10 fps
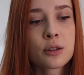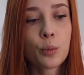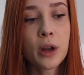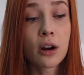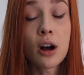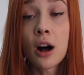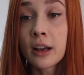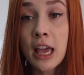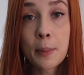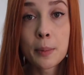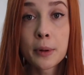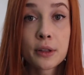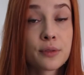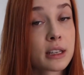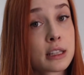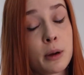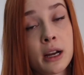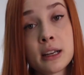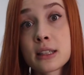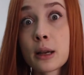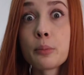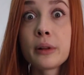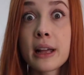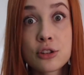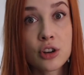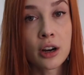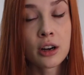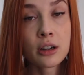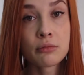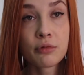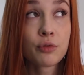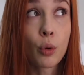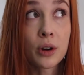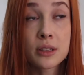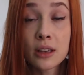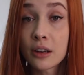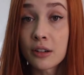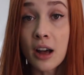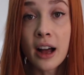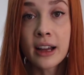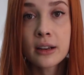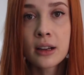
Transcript: We are all capable of experiencing pleasure, foreskin or not.